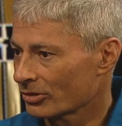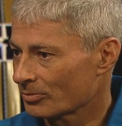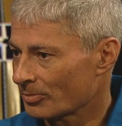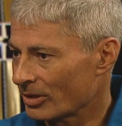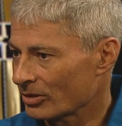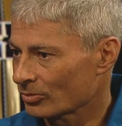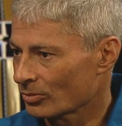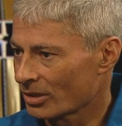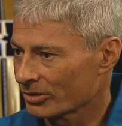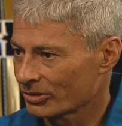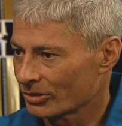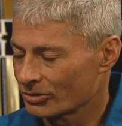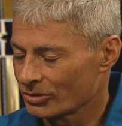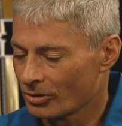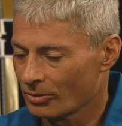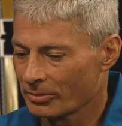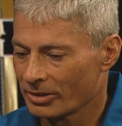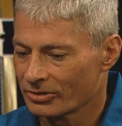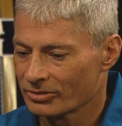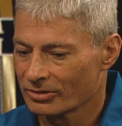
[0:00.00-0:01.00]
spacewalks that
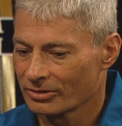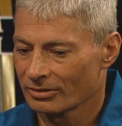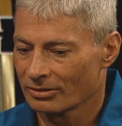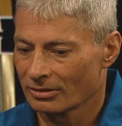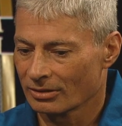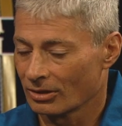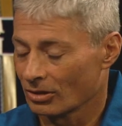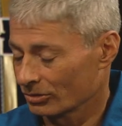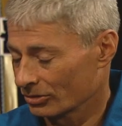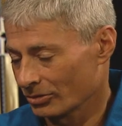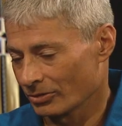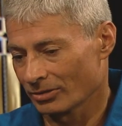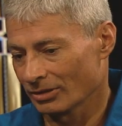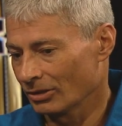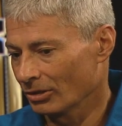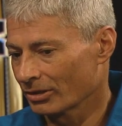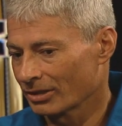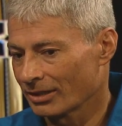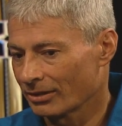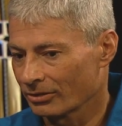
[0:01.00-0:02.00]
Joe mentioned, uh, certainly
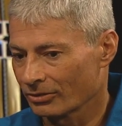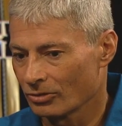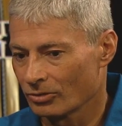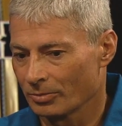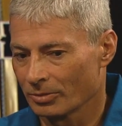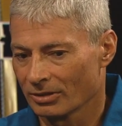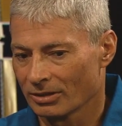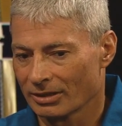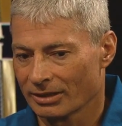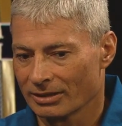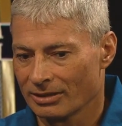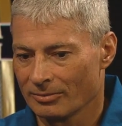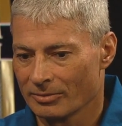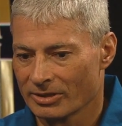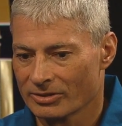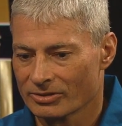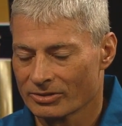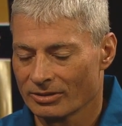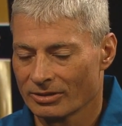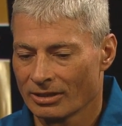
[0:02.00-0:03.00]
looking out the cupola like he
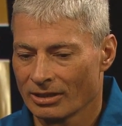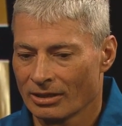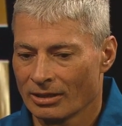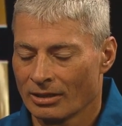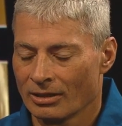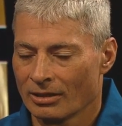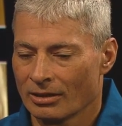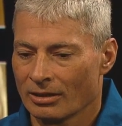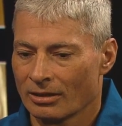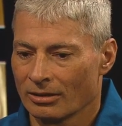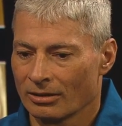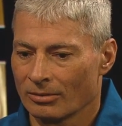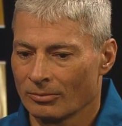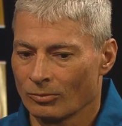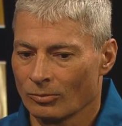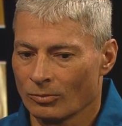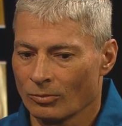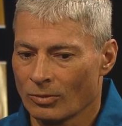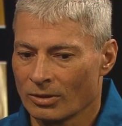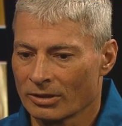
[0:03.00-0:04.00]
mentioned.
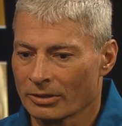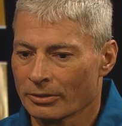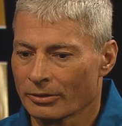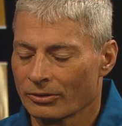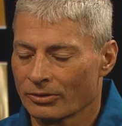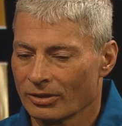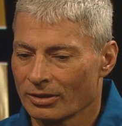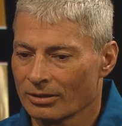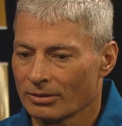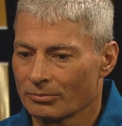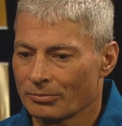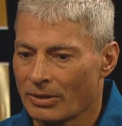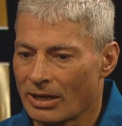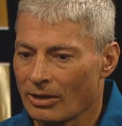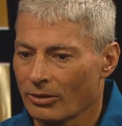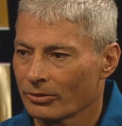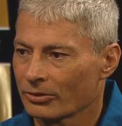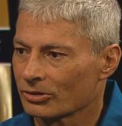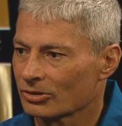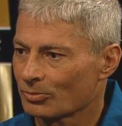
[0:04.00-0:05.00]
Um, one other thing,
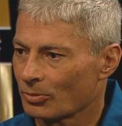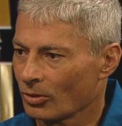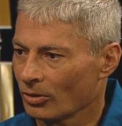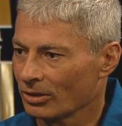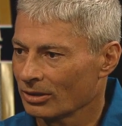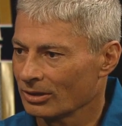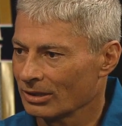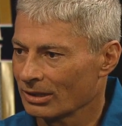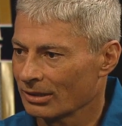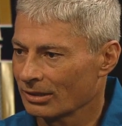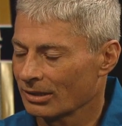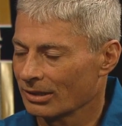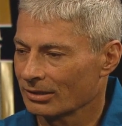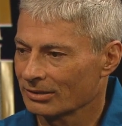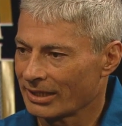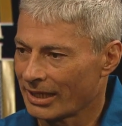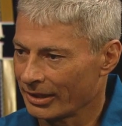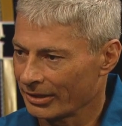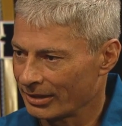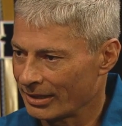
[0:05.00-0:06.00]
Paolo Nespoli, an, an
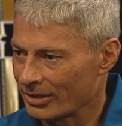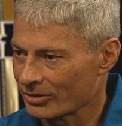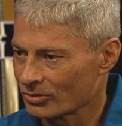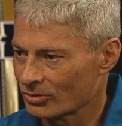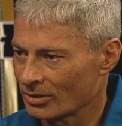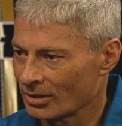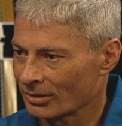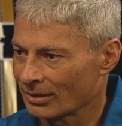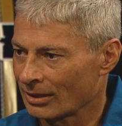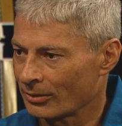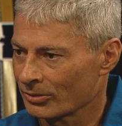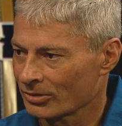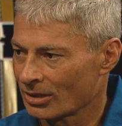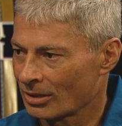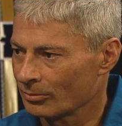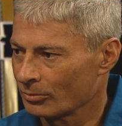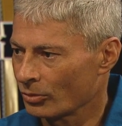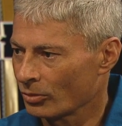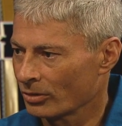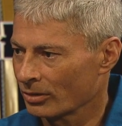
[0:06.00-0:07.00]
Italian astronaut that was
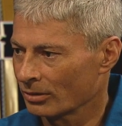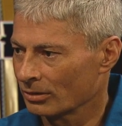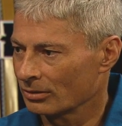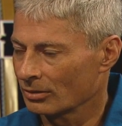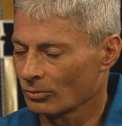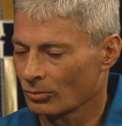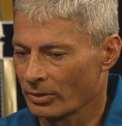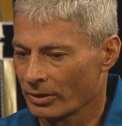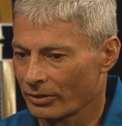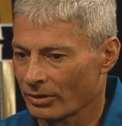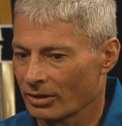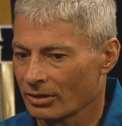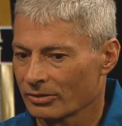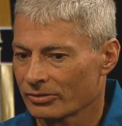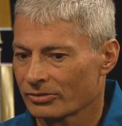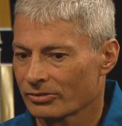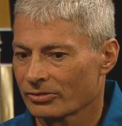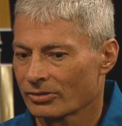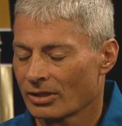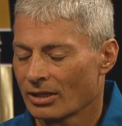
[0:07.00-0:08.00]
on board with
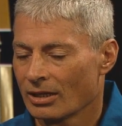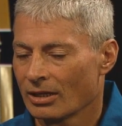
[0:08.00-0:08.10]
us